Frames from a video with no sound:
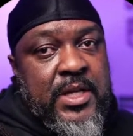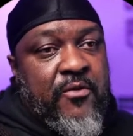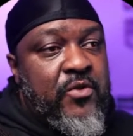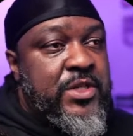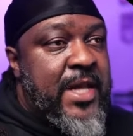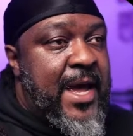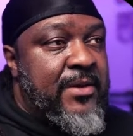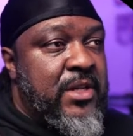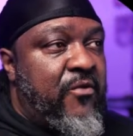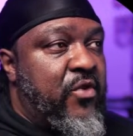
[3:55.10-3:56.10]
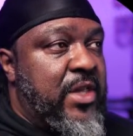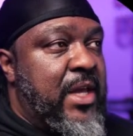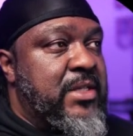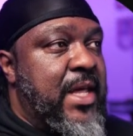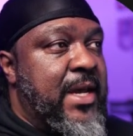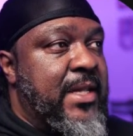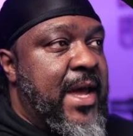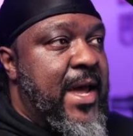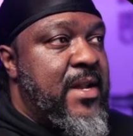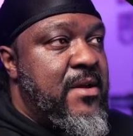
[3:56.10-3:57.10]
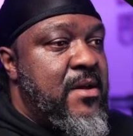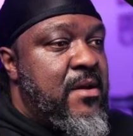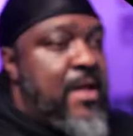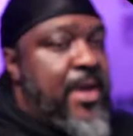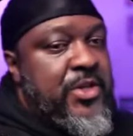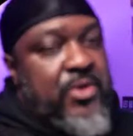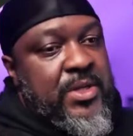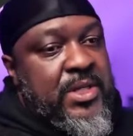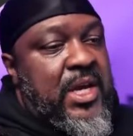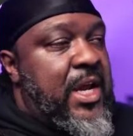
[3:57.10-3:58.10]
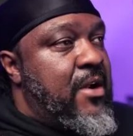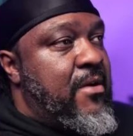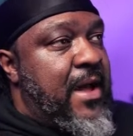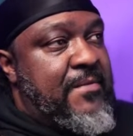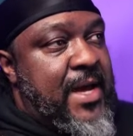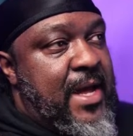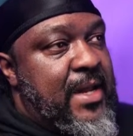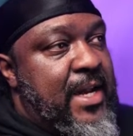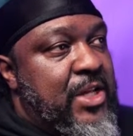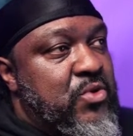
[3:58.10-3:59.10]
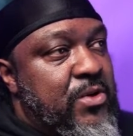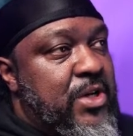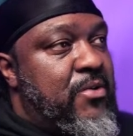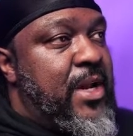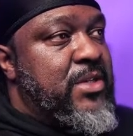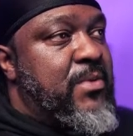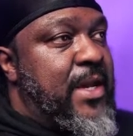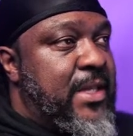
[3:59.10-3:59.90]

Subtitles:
and different styles and different things like that. As you can see here, I've got 8,200 credits right